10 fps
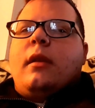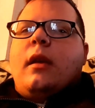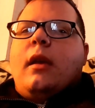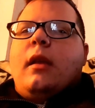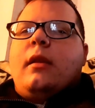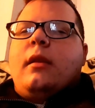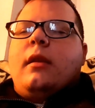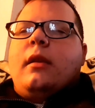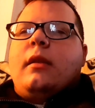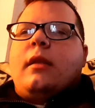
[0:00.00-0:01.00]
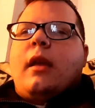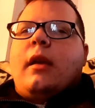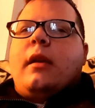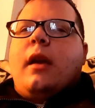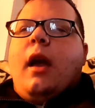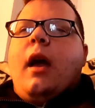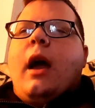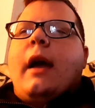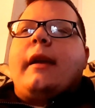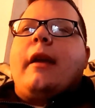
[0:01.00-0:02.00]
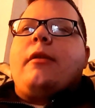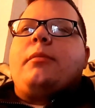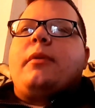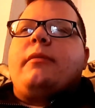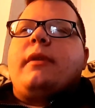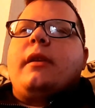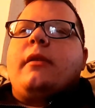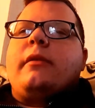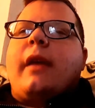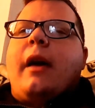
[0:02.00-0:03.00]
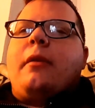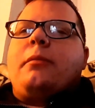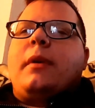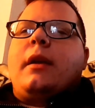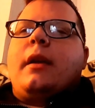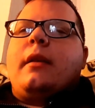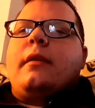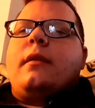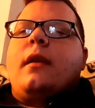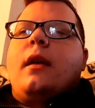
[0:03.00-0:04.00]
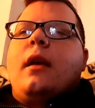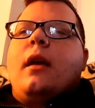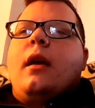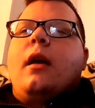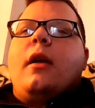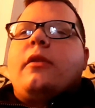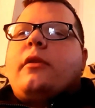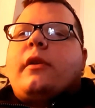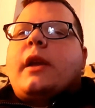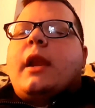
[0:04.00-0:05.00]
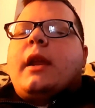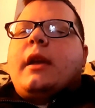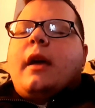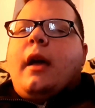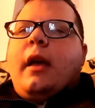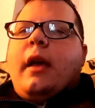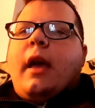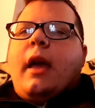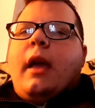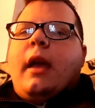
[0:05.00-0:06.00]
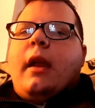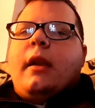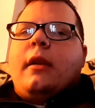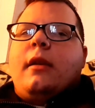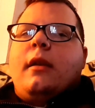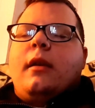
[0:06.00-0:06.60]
And it's like, I can't even put videos out because they're getting cut, and